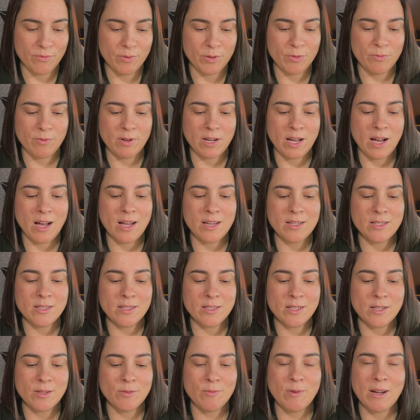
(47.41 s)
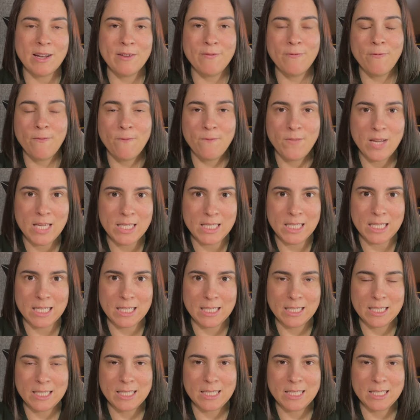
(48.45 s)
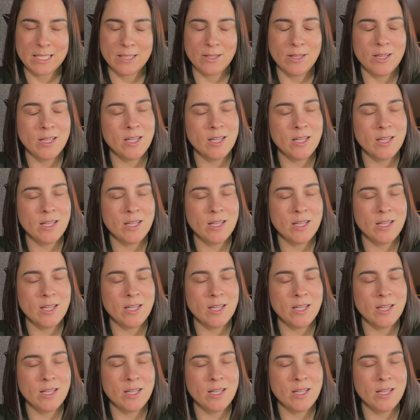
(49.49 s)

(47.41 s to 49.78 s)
with regards to the way physics,